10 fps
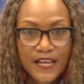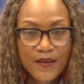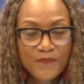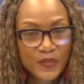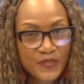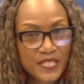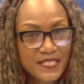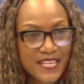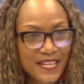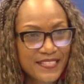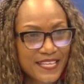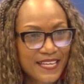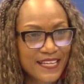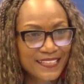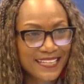buildings
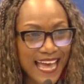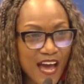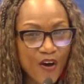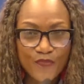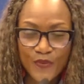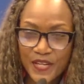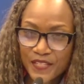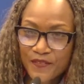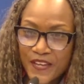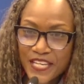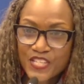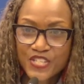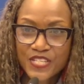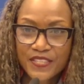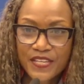that allow for
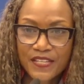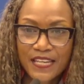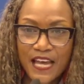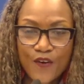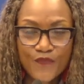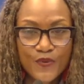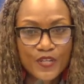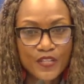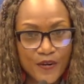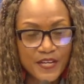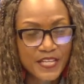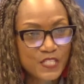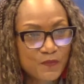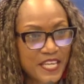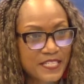innovation, that allow for
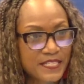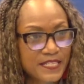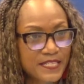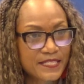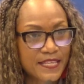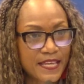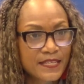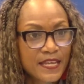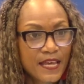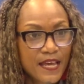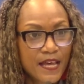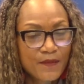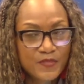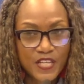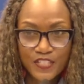learning spaces, that
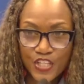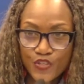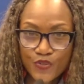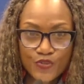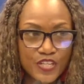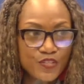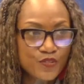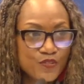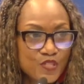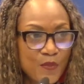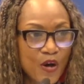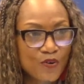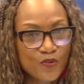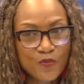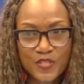teachers can do
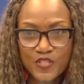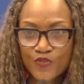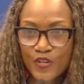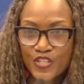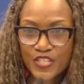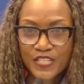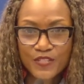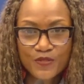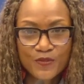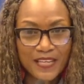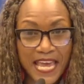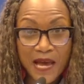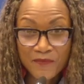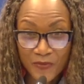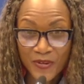small group instruction and do
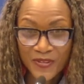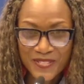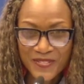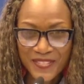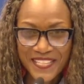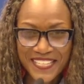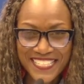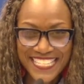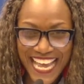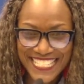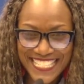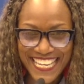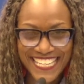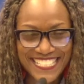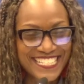lab work so that they can
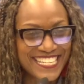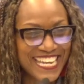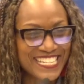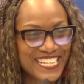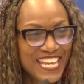dissect and